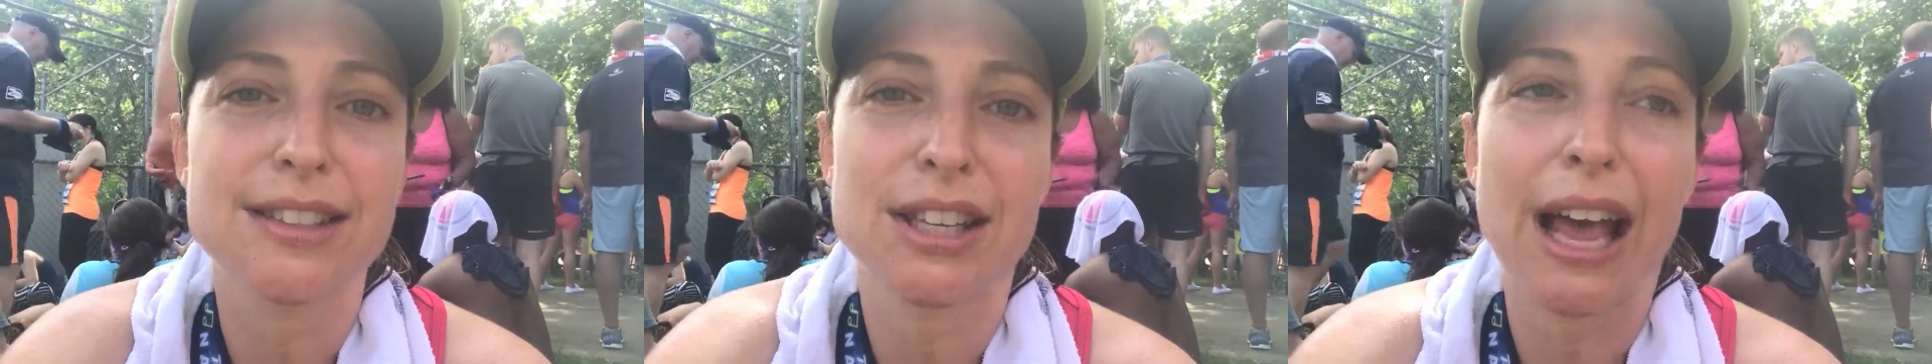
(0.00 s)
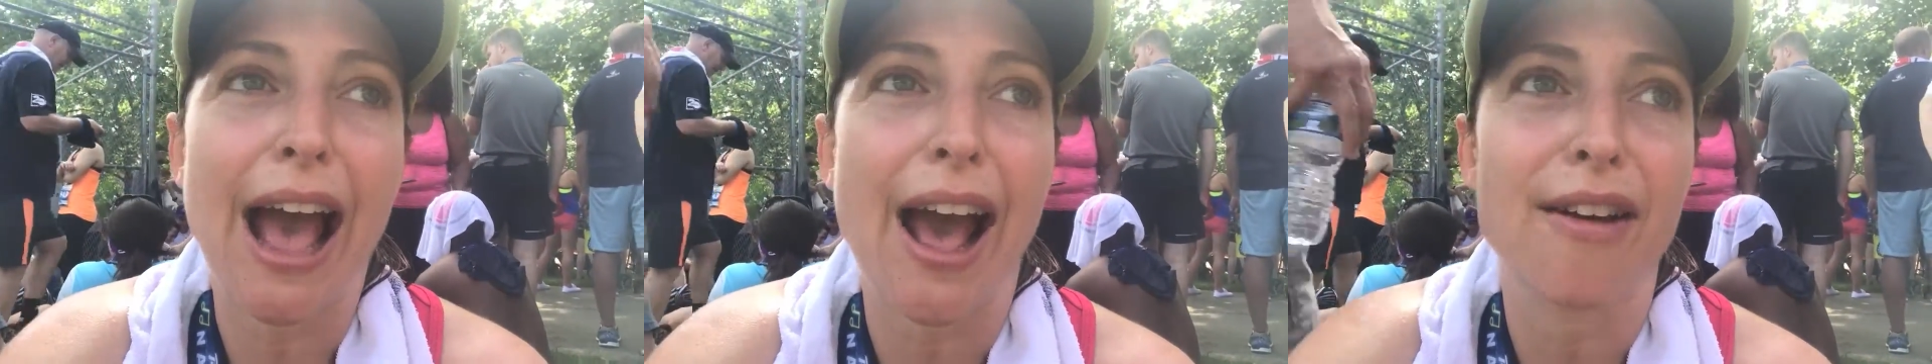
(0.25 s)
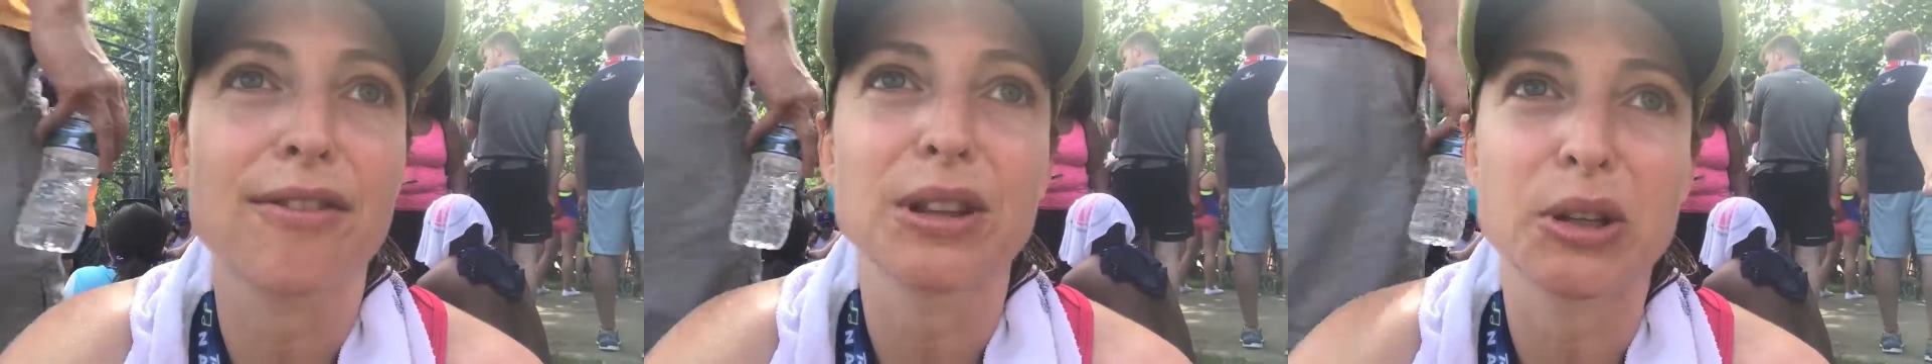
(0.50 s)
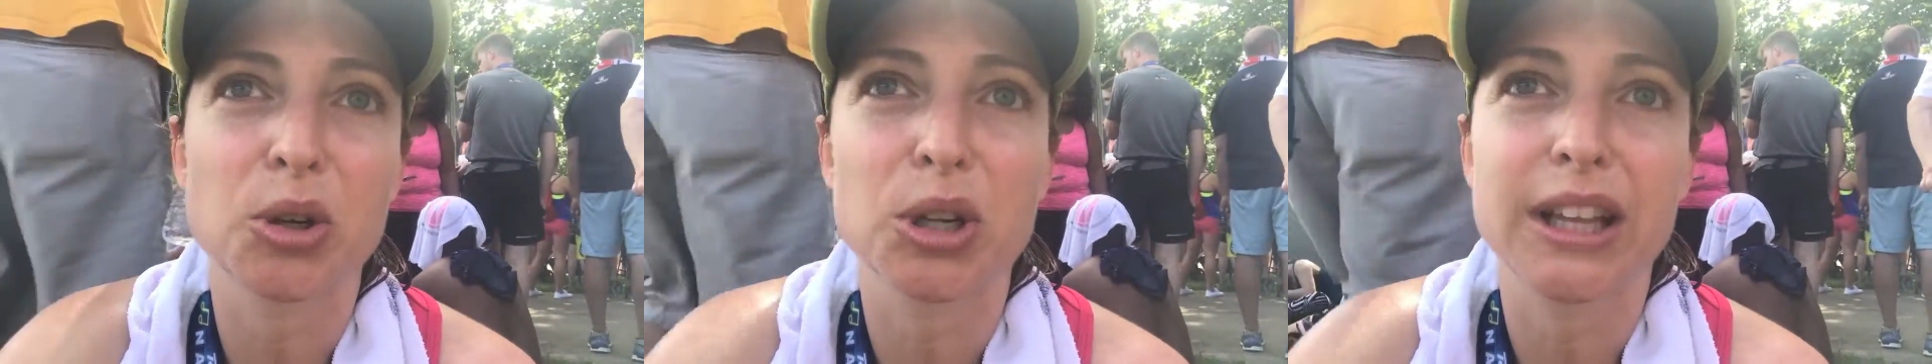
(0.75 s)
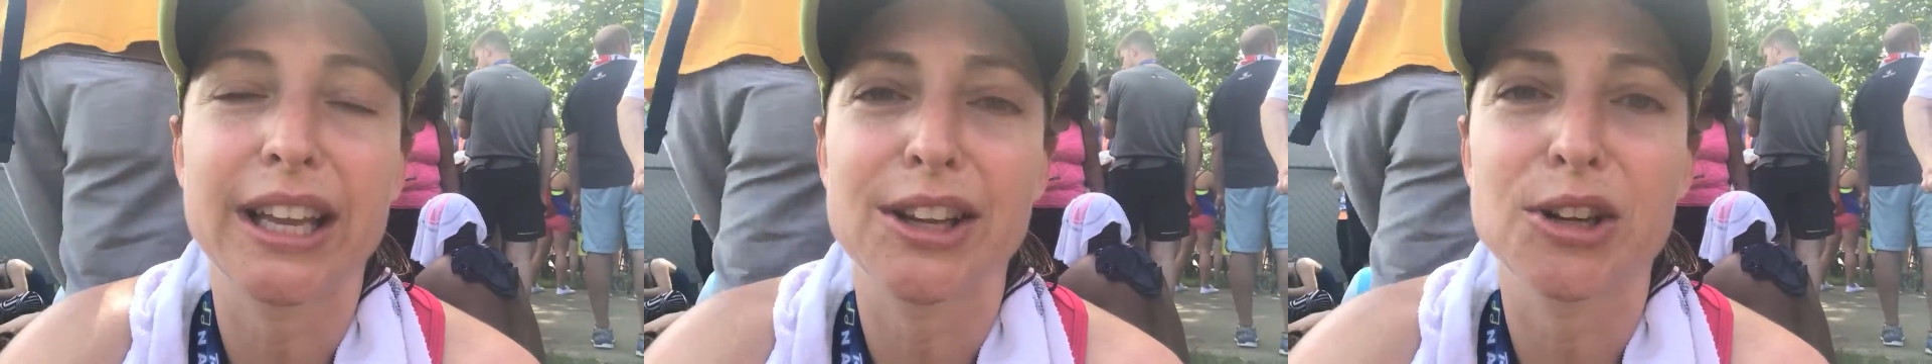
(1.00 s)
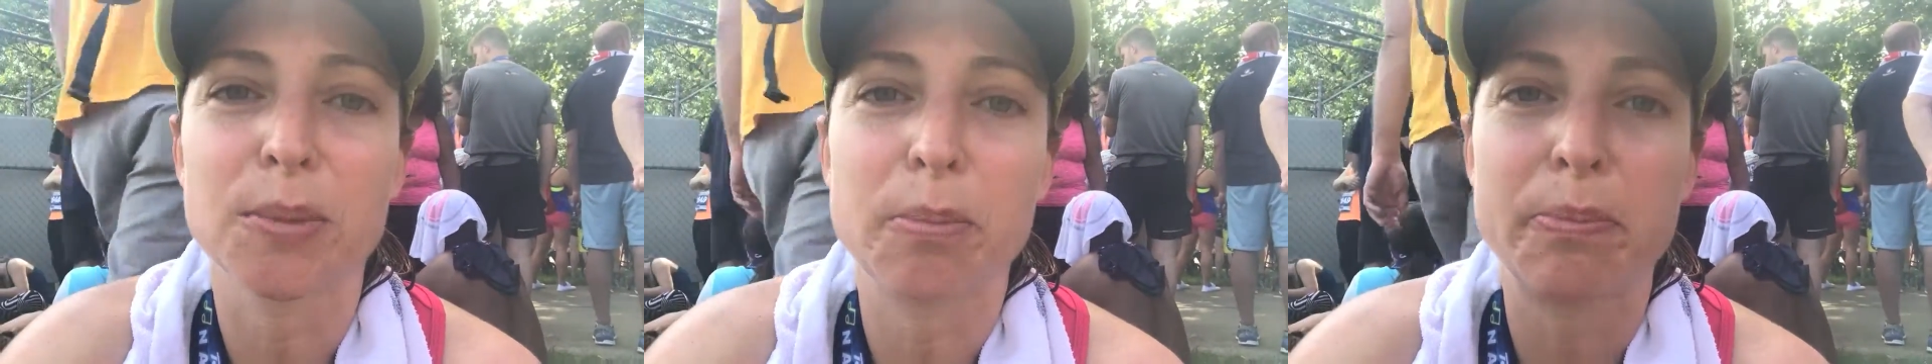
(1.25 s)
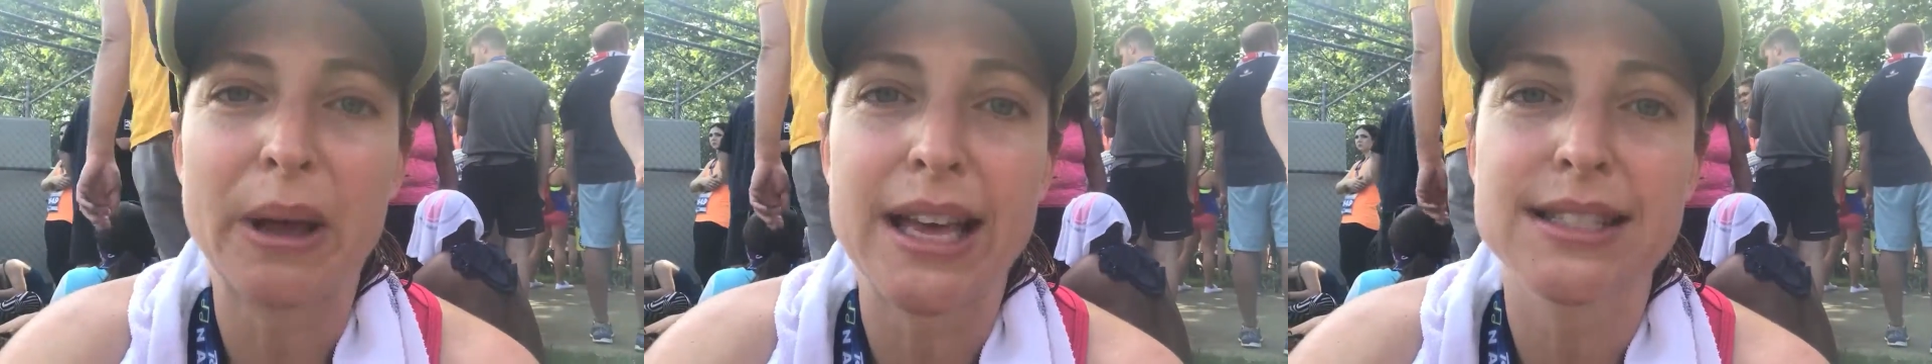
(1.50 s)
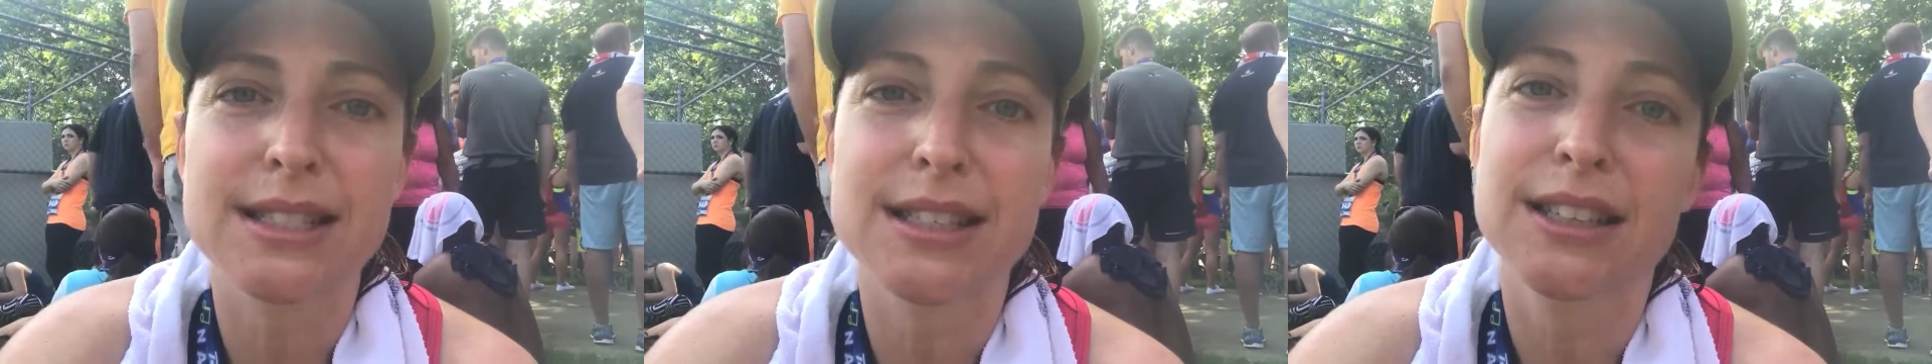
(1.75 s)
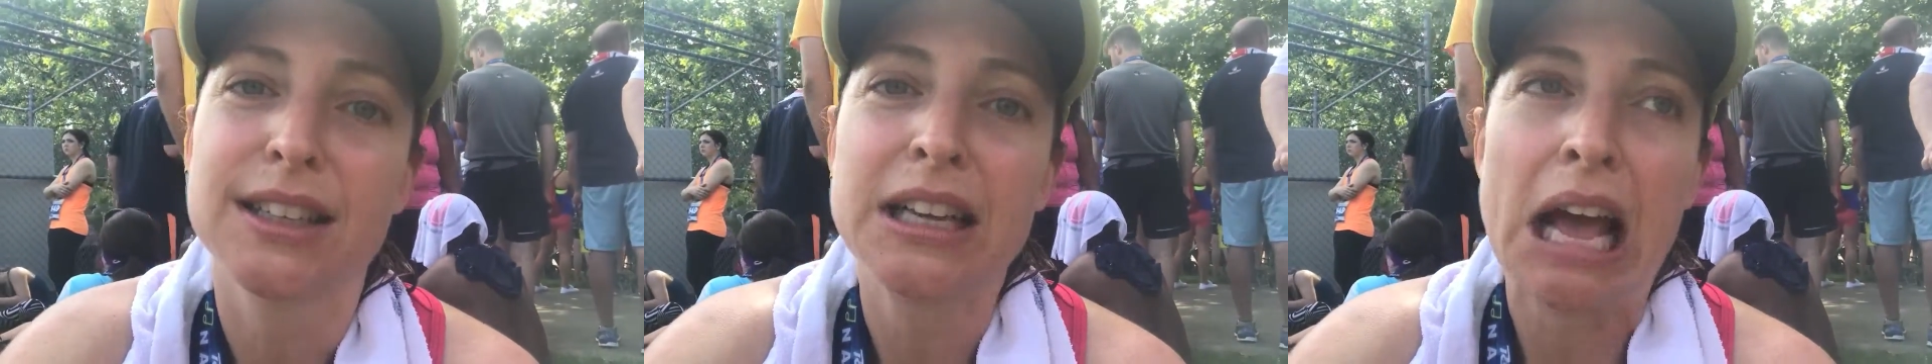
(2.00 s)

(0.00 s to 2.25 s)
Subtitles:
to have literally your best